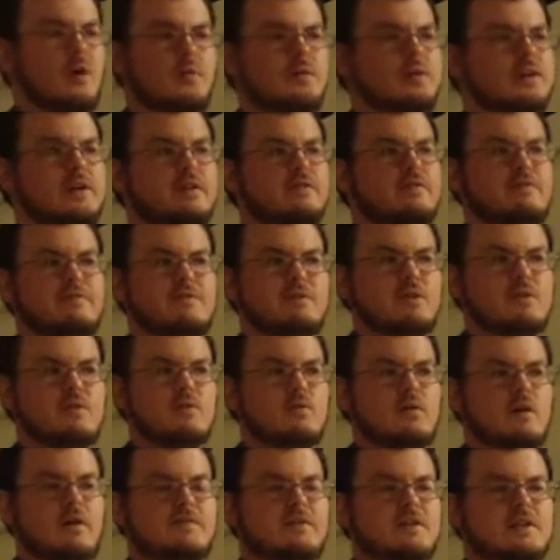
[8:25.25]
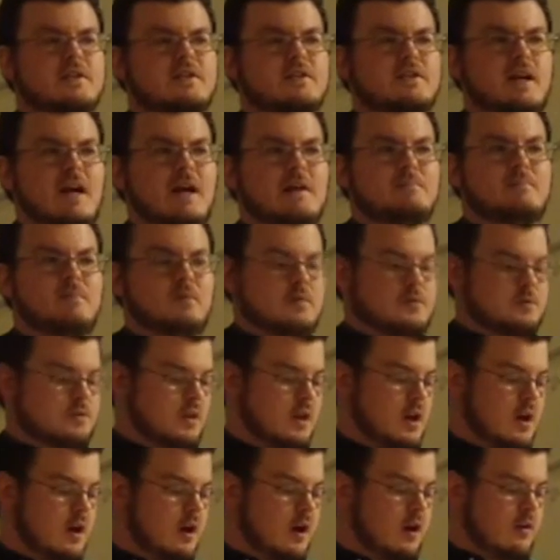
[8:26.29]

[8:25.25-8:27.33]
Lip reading: Only a few of the disciples